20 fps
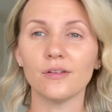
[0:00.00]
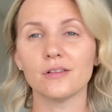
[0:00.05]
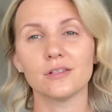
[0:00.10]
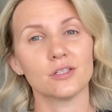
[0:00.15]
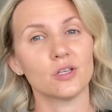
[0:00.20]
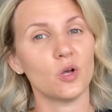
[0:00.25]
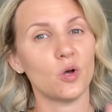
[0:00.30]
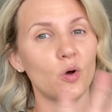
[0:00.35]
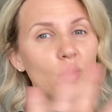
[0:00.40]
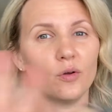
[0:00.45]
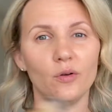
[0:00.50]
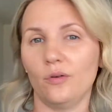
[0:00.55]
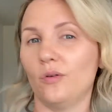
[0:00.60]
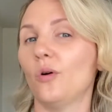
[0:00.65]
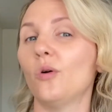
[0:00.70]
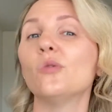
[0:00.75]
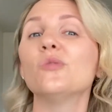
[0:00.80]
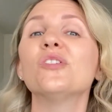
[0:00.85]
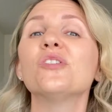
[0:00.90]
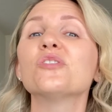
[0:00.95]
It's a
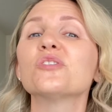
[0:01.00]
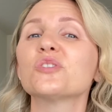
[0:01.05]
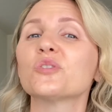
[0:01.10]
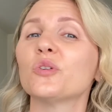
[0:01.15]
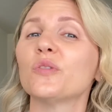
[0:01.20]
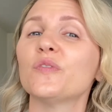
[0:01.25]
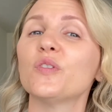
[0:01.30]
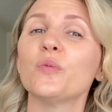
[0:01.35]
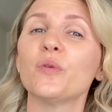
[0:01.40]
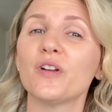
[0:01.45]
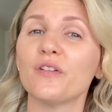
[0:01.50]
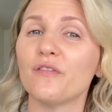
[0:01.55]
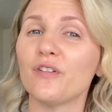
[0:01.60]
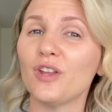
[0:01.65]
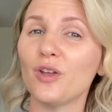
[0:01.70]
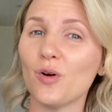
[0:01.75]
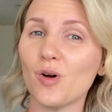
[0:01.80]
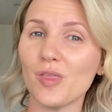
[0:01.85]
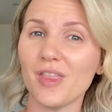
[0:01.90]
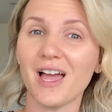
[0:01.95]
whole nother story. If you want a
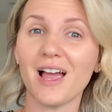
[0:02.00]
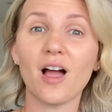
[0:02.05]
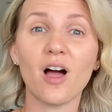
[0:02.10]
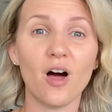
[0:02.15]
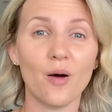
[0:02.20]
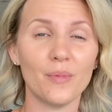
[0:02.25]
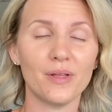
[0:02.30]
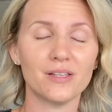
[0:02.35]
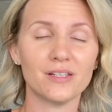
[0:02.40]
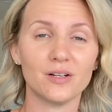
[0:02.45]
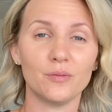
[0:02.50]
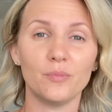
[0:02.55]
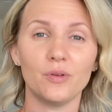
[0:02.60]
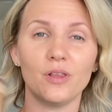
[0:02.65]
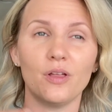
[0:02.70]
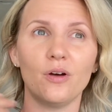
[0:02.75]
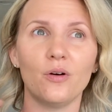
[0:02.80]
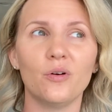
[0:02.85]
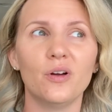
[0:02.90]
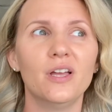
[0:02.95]
video on that, comment down
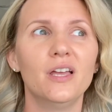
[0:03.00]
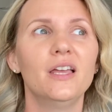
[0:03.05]
below.